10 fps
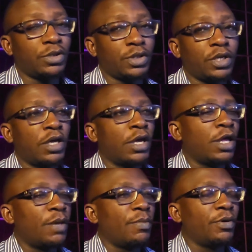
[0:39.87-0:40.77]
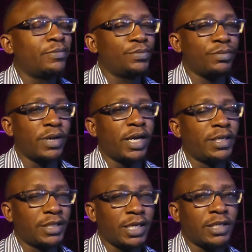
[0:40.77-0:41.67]
Okay, but
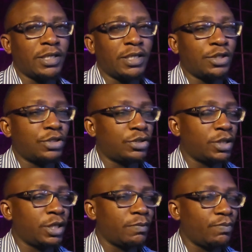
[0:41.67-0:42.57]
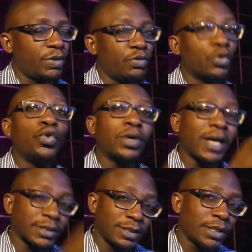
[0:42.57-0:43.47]
my technique is to get people who
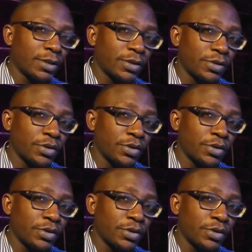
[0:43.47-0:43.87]
can sing.